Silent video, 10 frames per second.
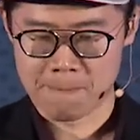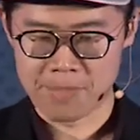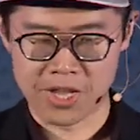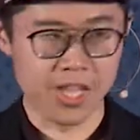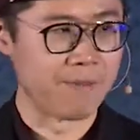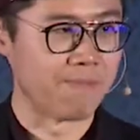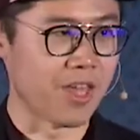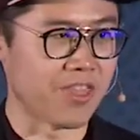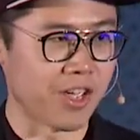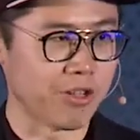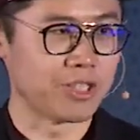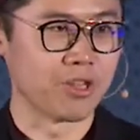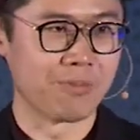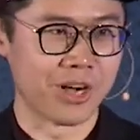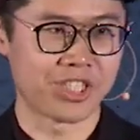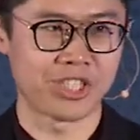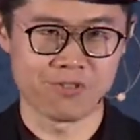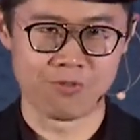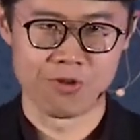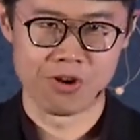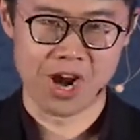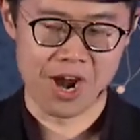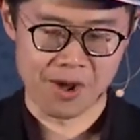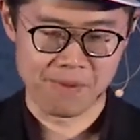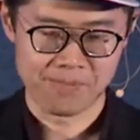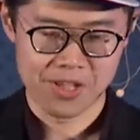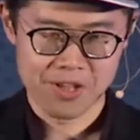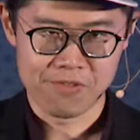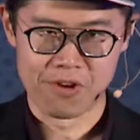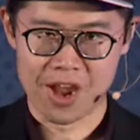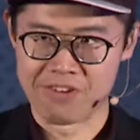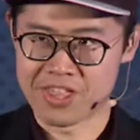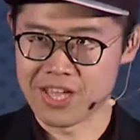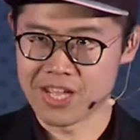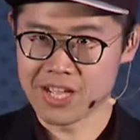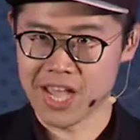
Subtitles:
again, thank you so much for everything.